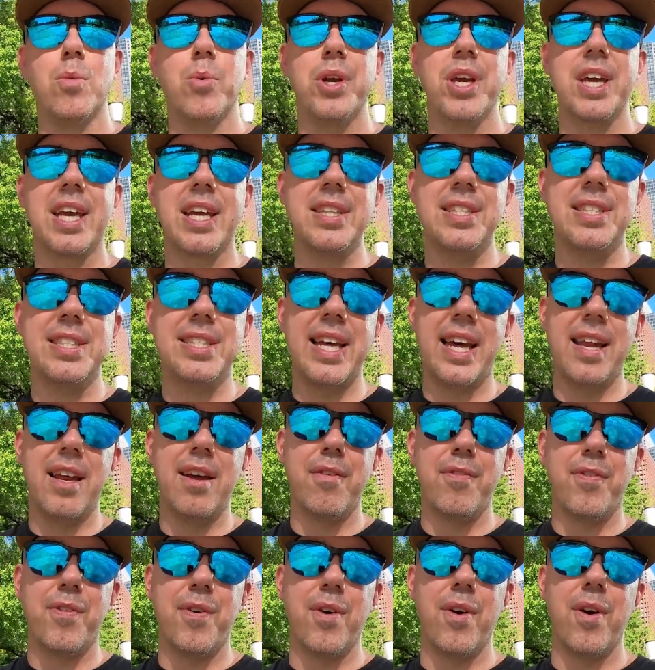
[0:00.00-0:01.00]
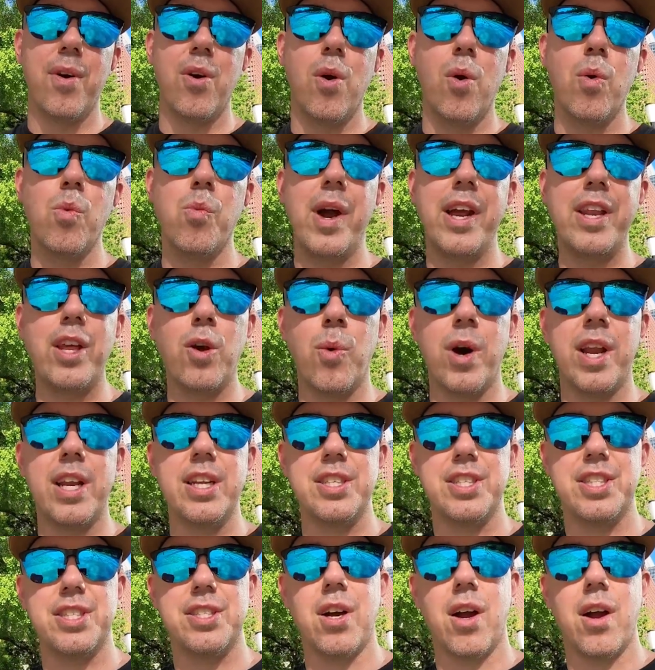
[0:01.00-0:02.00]
where you can set it for when you want
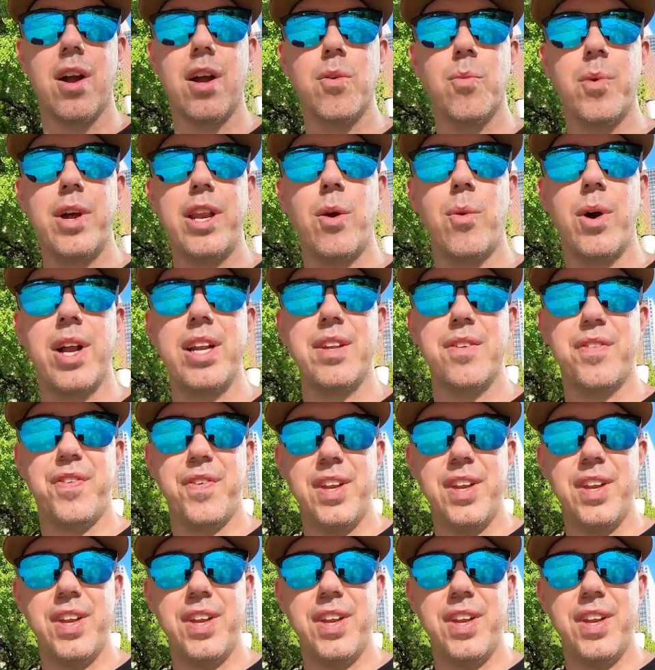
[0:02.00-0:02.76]
it to start, when you want it to